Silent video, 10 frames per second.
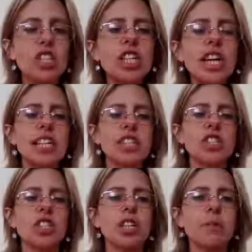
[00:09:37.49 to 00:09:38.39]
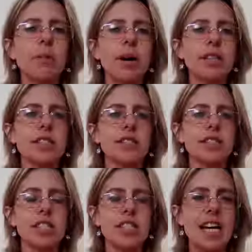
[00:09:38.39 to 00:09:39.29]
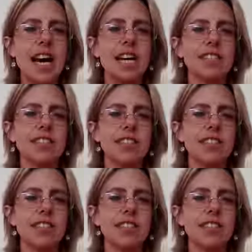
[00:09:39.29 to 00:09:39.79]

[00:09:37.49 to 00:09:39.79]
changing parts of your site,